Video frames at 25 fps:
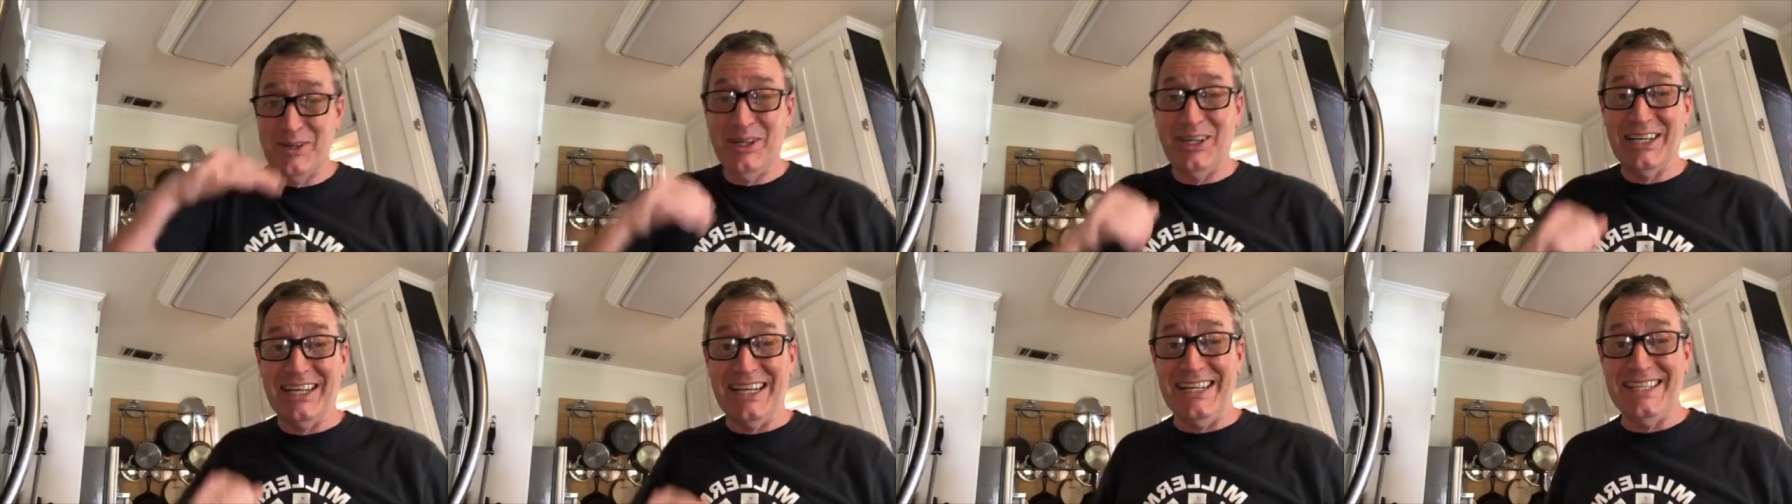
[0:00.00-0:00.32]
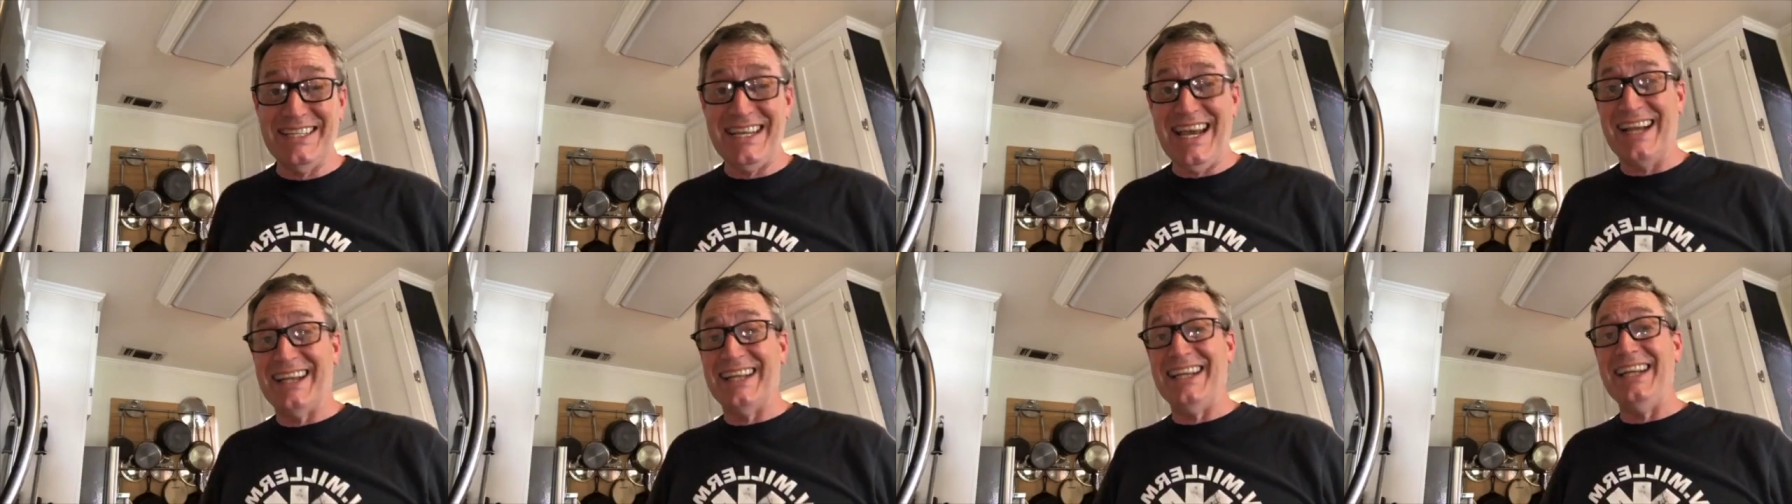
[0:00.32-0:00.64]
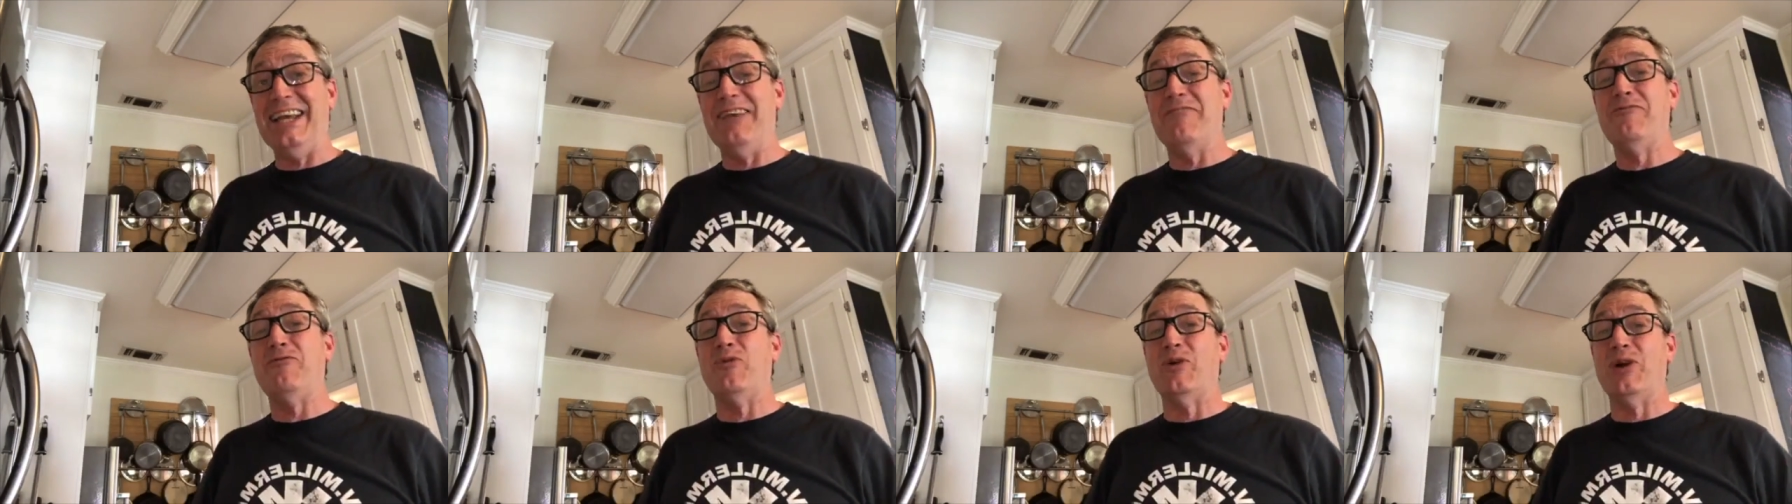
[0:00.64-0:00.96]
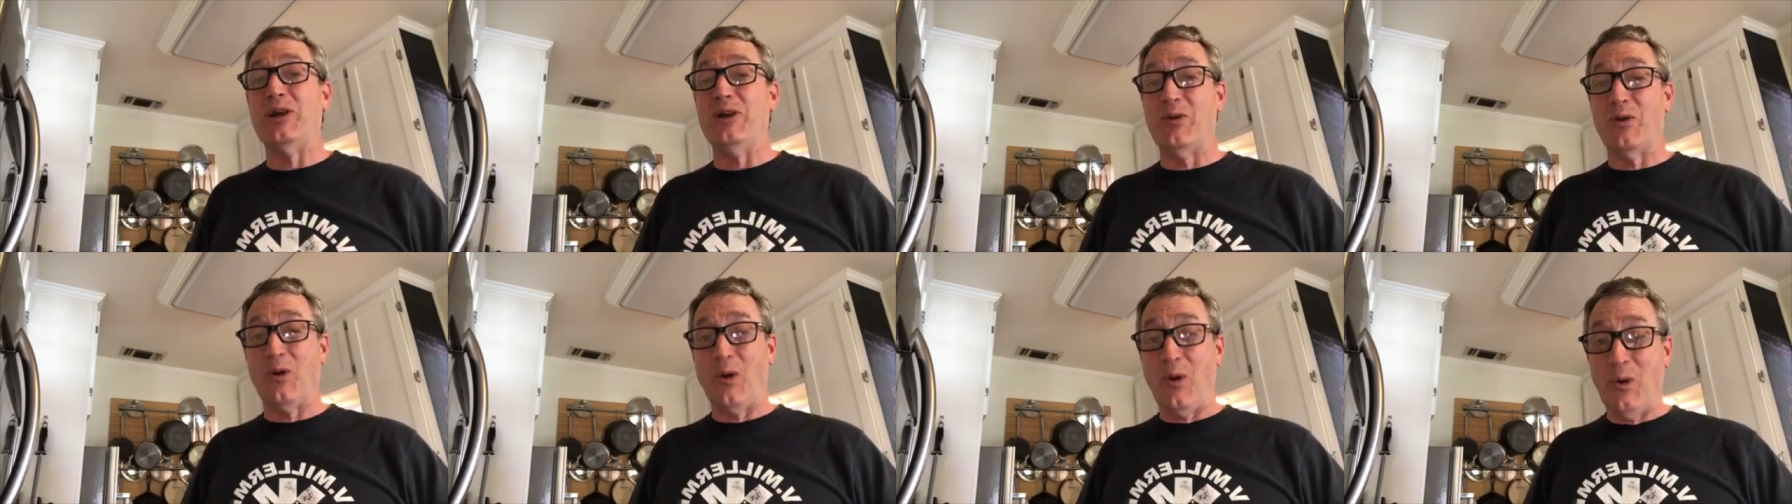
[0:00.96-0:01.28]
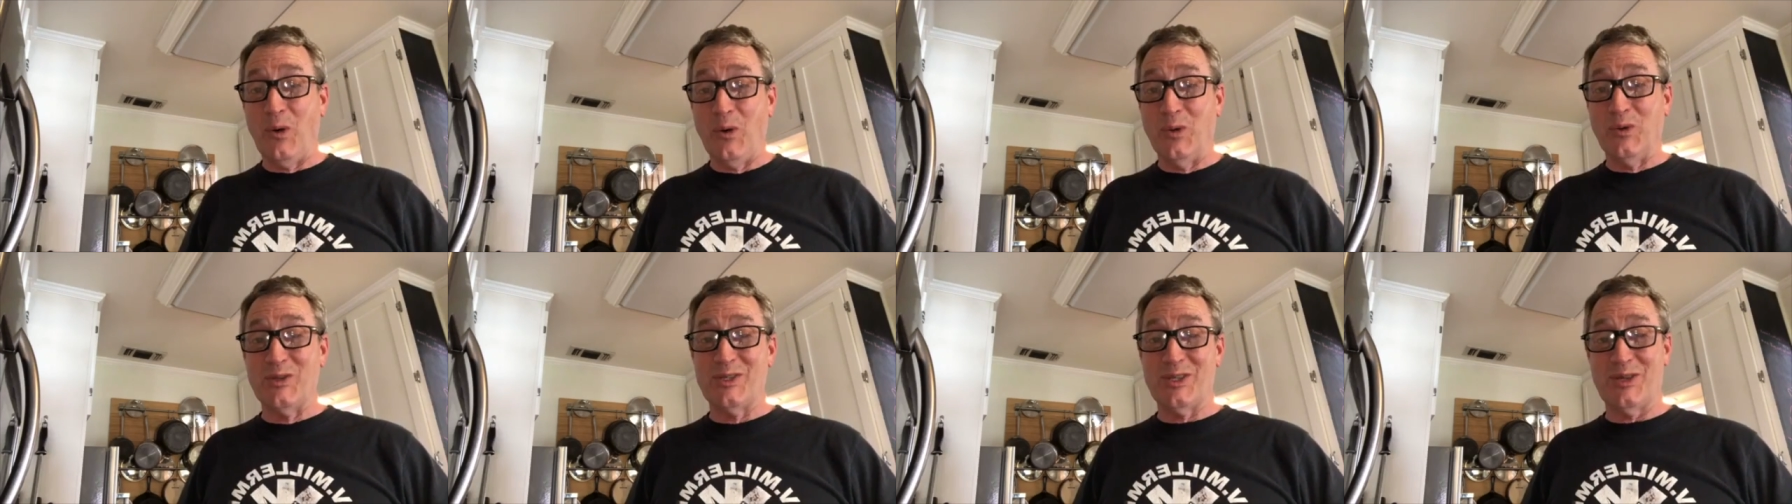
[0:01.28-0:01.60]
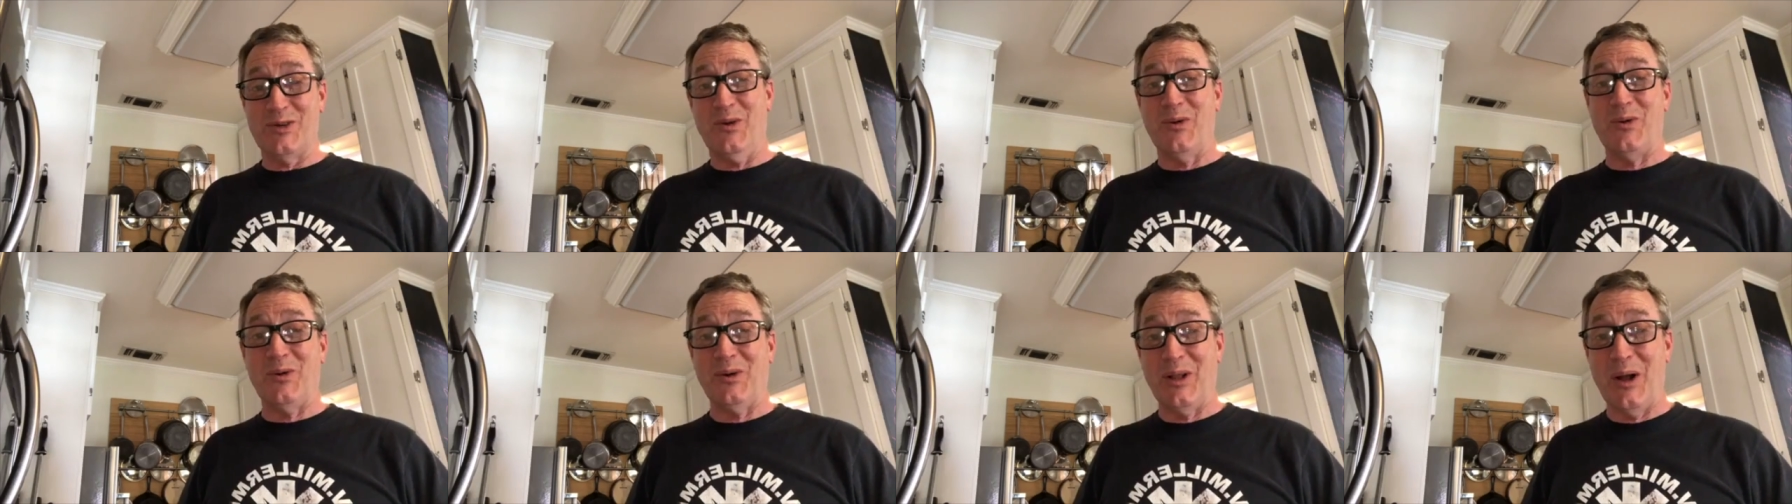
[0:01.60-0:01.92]
cooking technique for your old
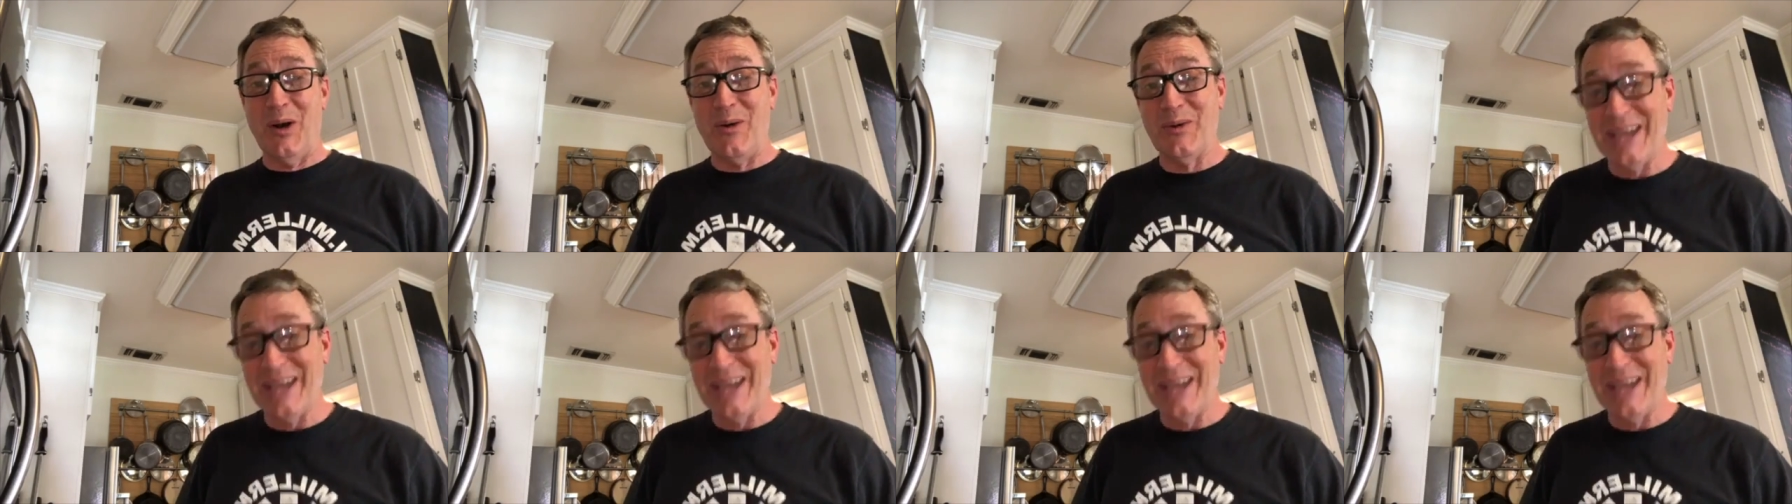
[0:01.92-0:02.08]
school,